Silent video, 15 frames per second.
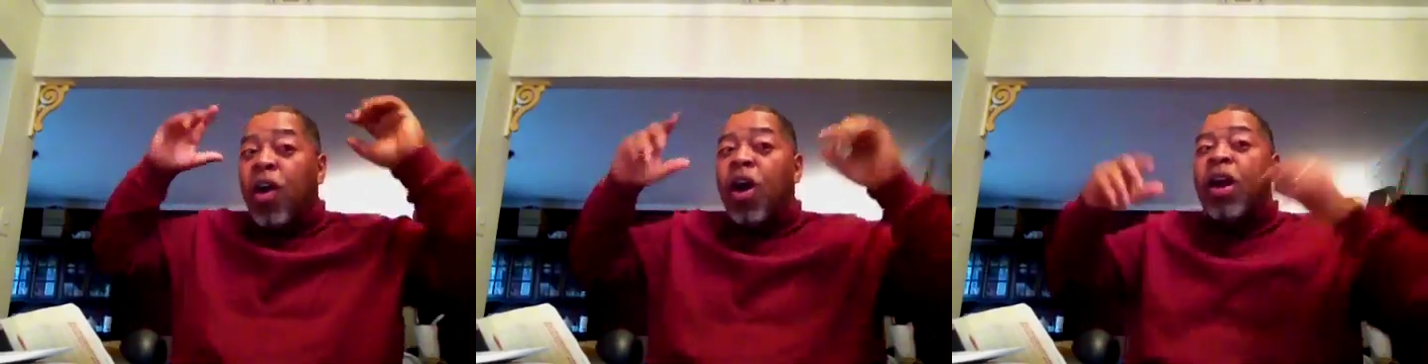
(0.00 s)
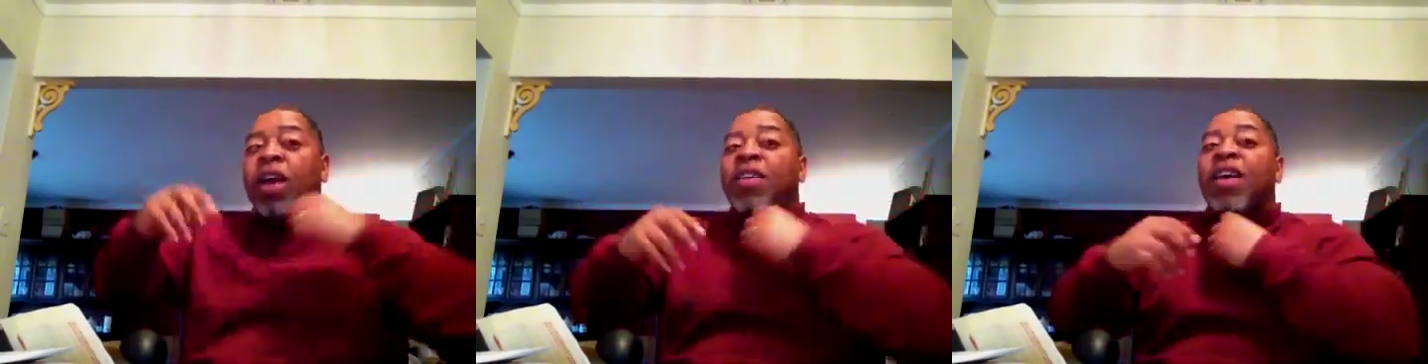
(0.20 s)

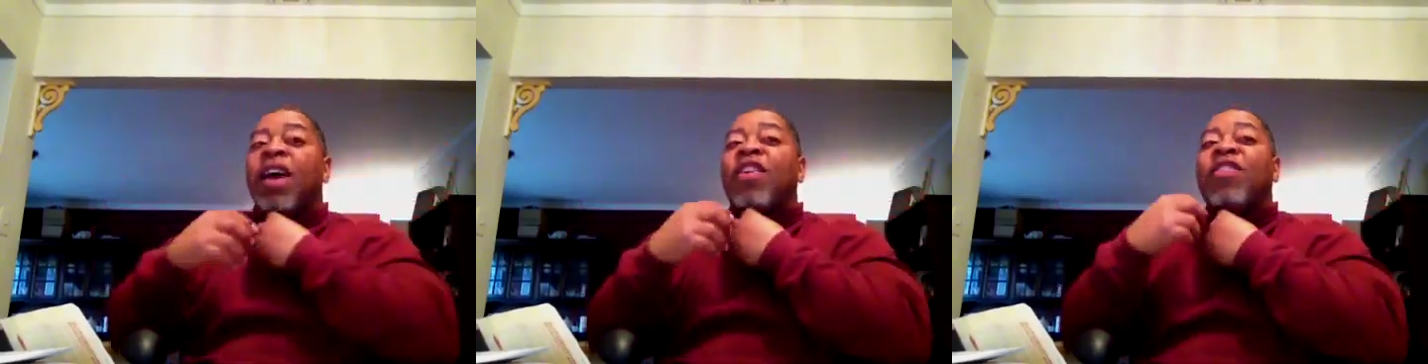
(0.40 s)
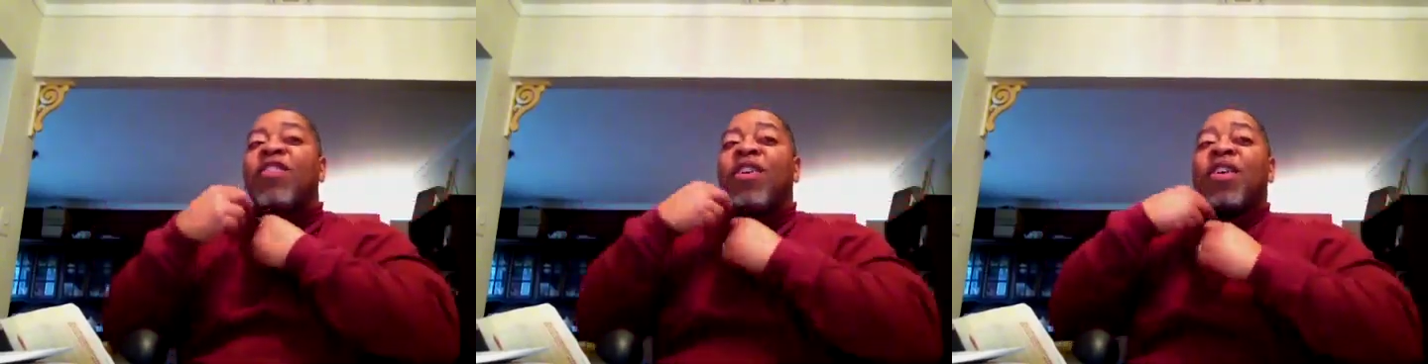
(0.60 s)

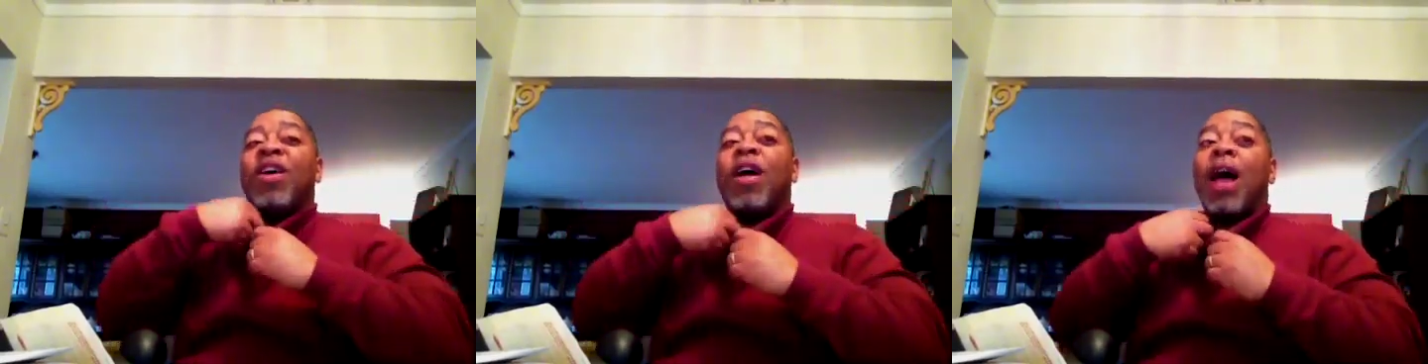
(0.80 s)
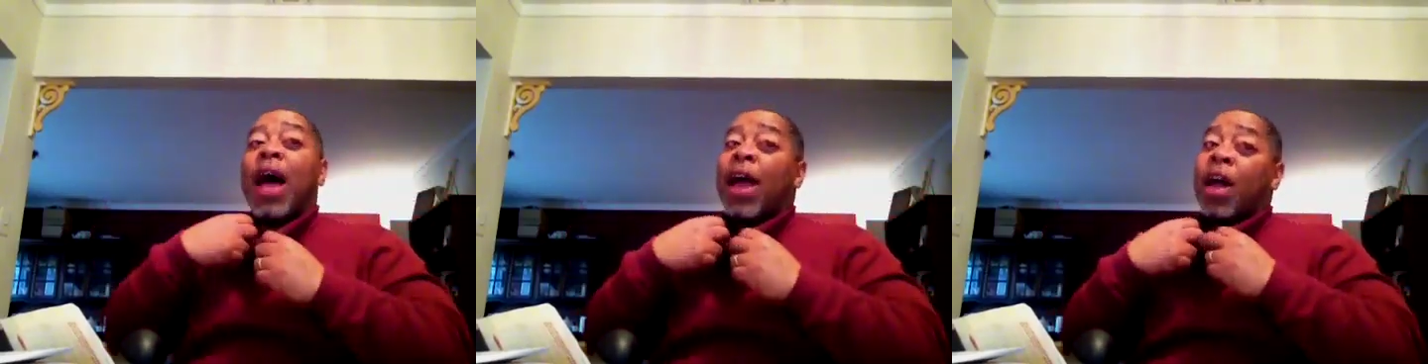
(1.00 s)
architecture.
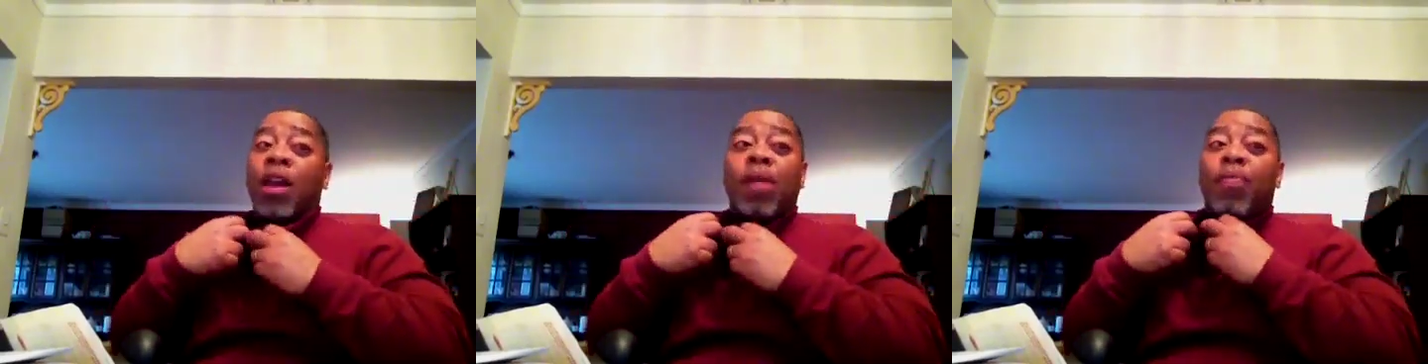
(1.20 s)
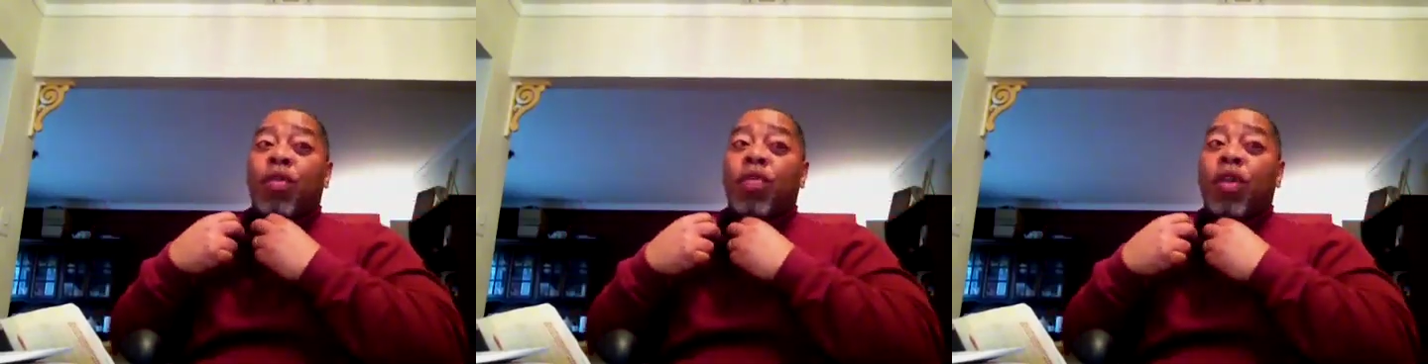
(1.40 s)

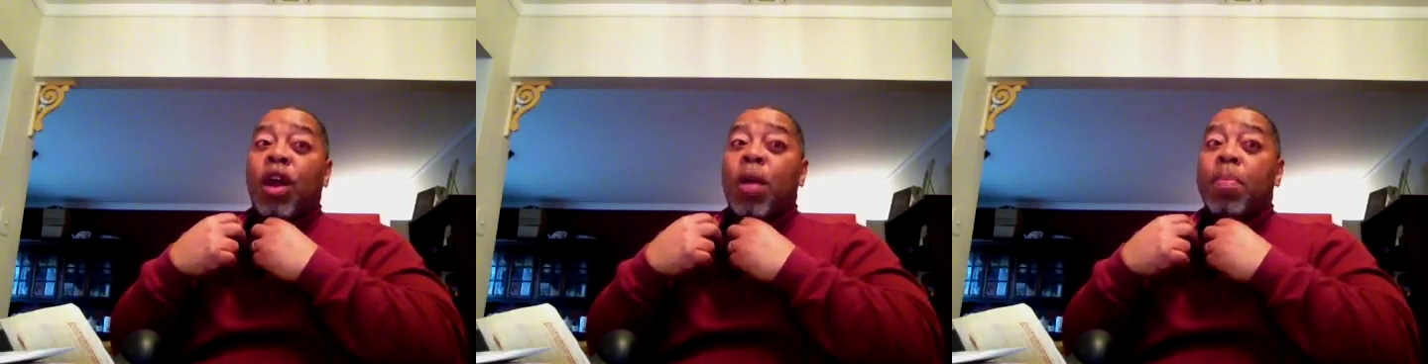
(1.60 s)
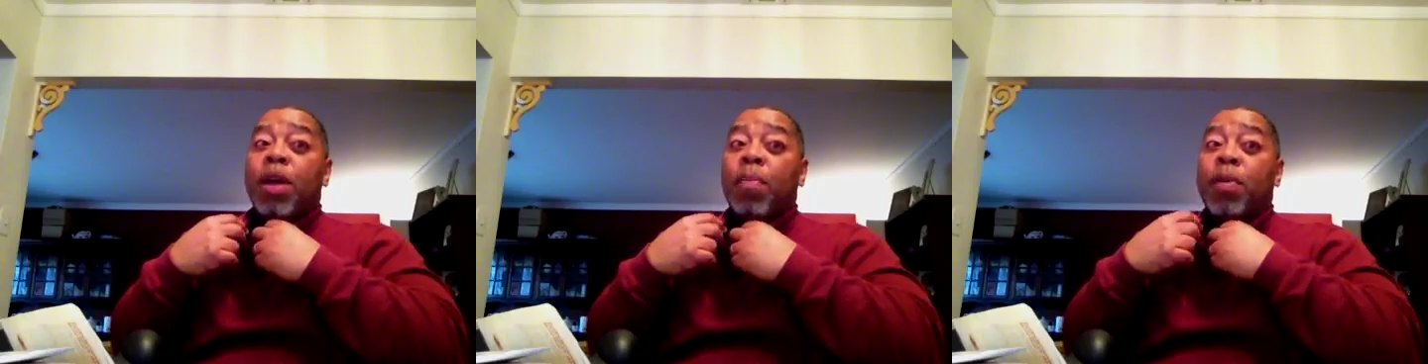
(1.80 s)
This is going to be a